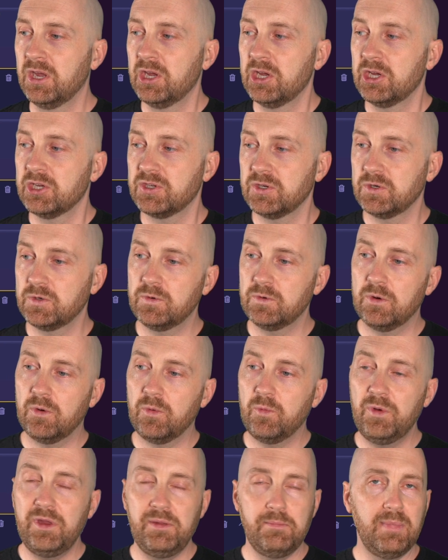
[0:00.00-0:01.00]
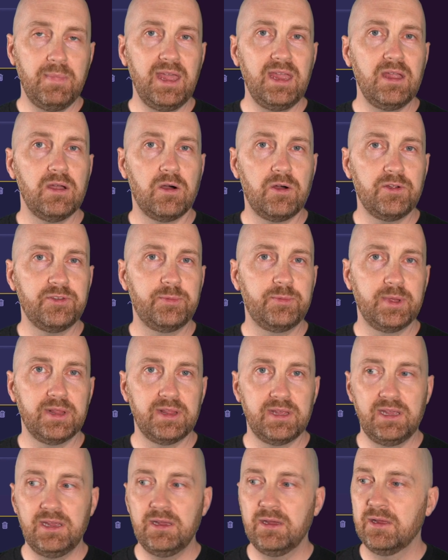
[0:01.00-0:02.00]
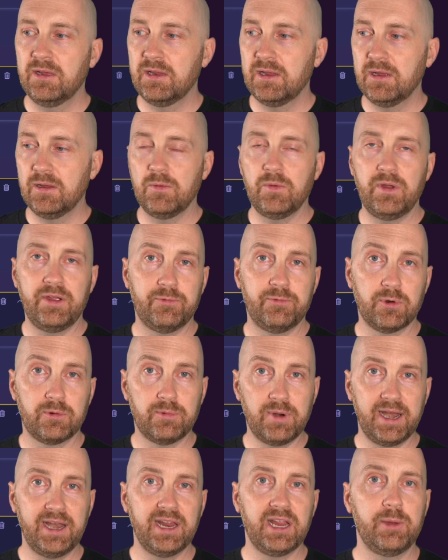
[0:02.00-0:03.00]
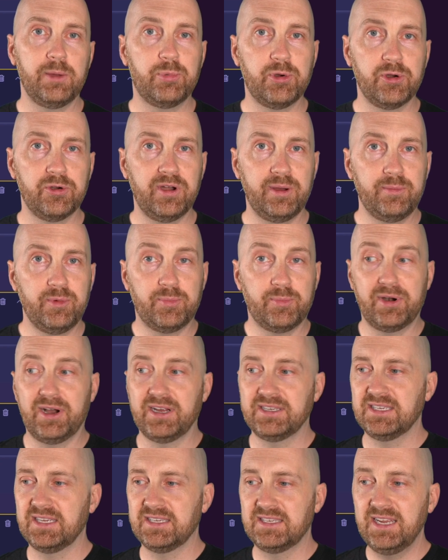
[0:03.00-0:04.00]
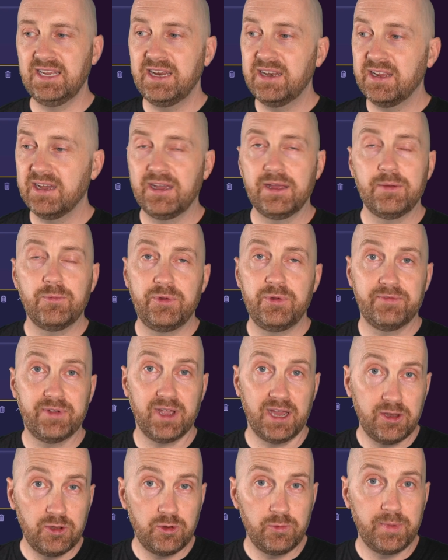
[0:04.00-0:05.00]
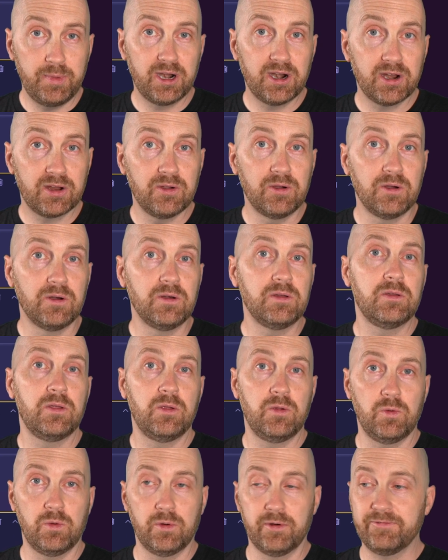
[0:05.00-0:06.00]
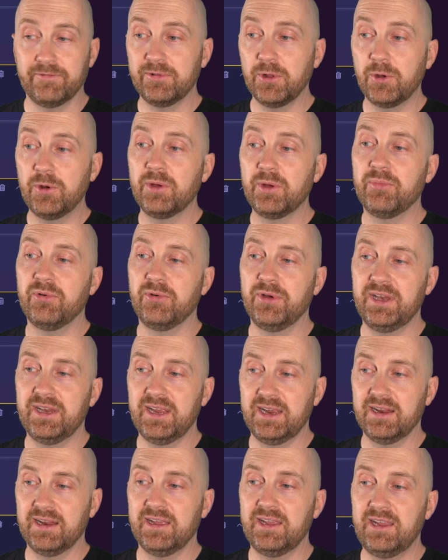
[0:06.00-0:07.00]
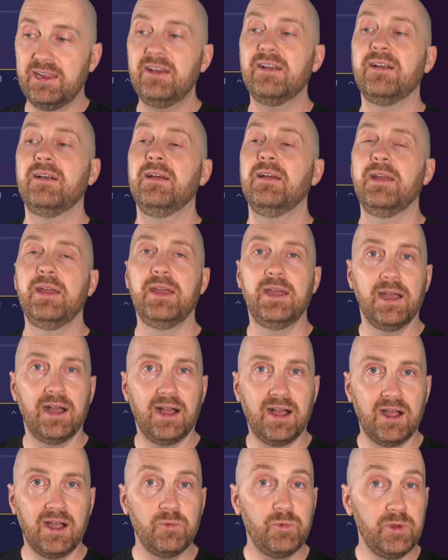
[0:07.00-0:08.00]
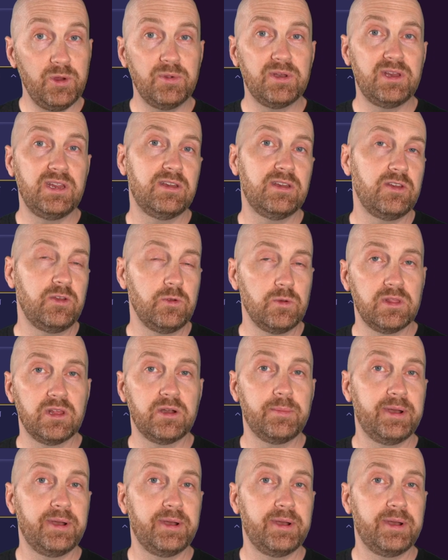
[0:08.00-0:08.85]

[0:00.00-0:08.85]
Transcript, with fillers: So we may ultimately if we're writing a program to process data and we've got numerical or floating point data here, uh, we would need to do a little bit